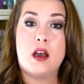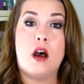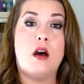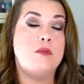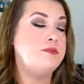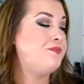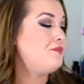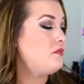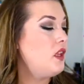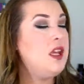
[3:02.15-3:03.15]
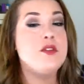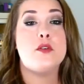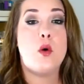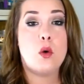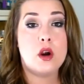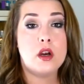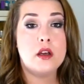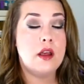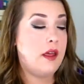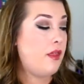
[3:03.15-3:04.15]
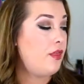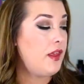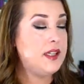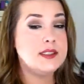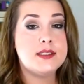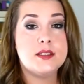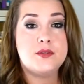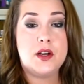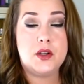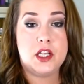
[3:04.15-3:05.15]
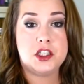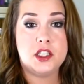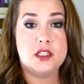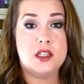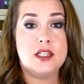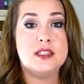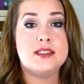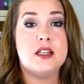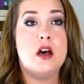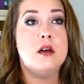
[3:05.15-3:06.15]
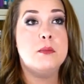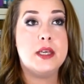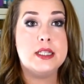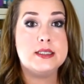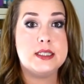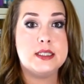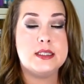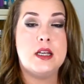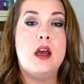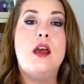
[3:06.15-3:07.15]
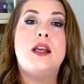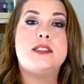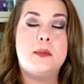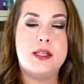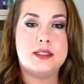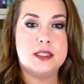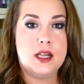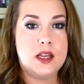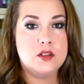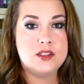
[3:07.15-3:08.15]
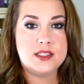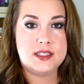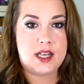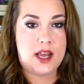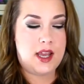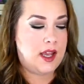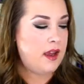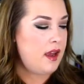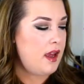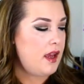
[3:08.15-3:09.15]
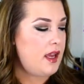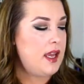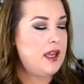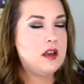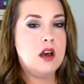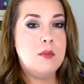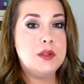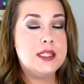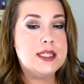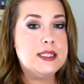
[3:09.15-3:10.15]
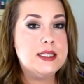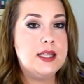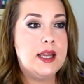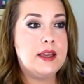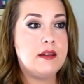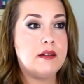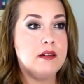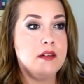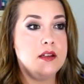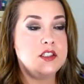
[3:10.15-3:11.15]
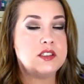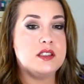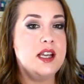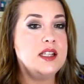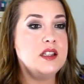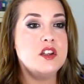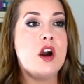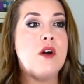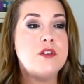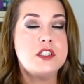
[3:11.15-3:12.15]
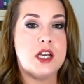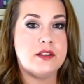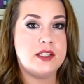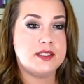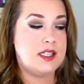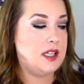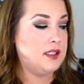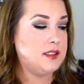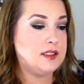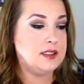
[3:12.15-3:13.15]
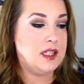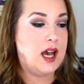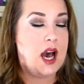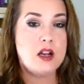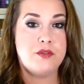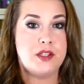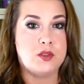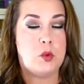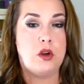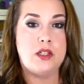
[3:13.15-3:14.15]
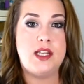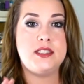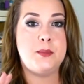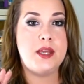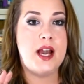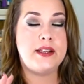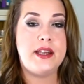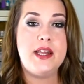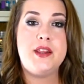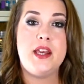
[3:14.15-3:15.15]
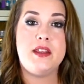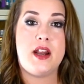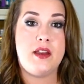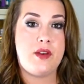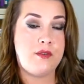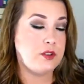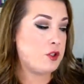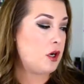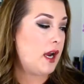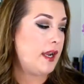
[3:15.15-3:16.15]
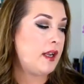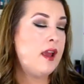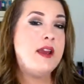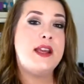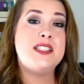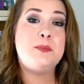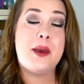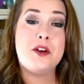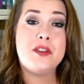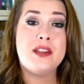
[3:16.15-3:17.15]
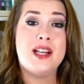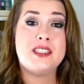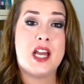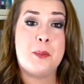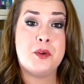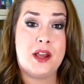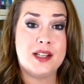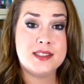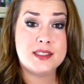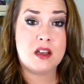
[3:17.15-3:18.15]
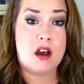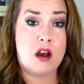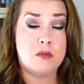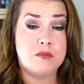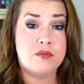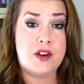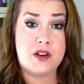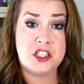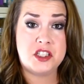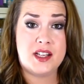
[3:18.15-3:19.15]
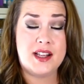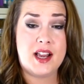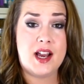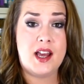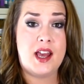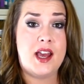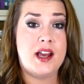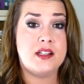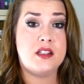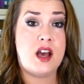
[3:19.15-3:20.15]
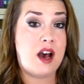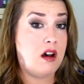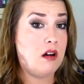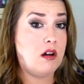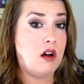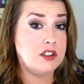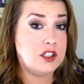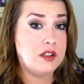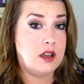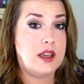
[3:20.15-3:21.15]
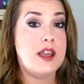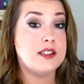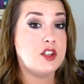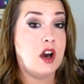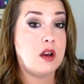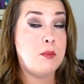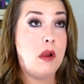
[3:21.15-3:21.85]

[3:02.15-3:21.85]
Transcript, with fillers: Um, either or, this foundation is amazing. It's amazing. I used it today. It completely, like, just, it, the coverage on this is out of this world. It's beyond anything that I've ever tried. It's better than that Japonesque um, foundation that I got at uh, Ulta, the, I can't talk,